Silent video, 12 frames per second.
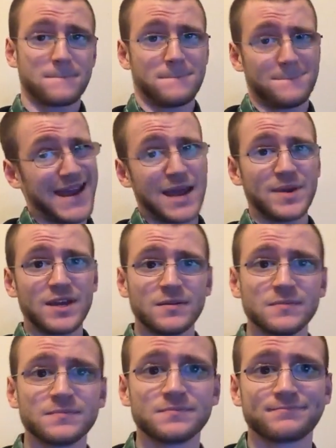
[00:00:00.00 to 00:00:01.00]
Maybe.
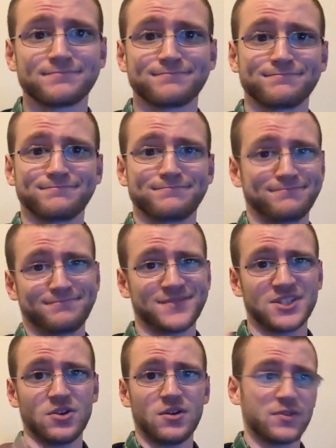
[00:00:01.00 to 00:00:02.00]

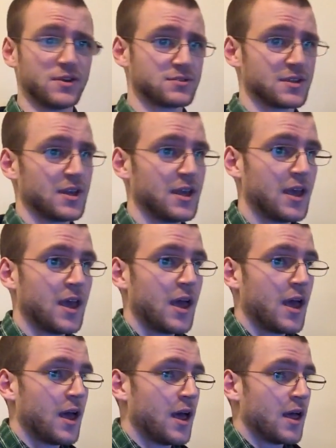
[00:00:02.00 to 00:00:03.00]
Still no views.
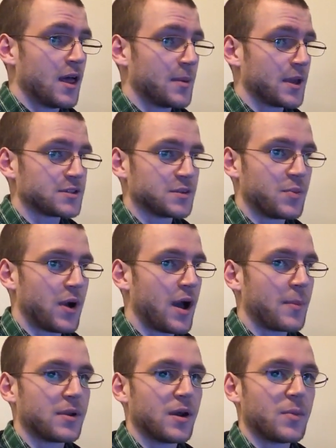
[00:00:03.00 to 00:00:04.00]
Let me actually
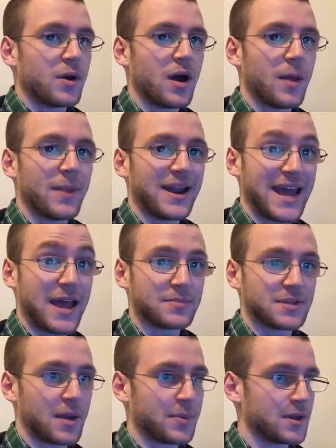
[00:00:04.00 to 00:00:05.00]
pop it up on my
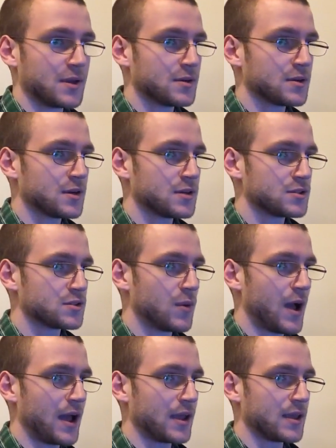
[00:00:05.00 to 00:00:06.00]
laptop here so
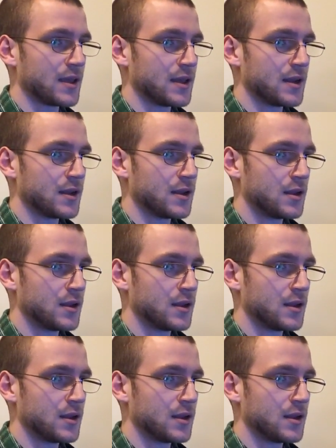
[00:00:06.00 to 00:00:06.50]
I can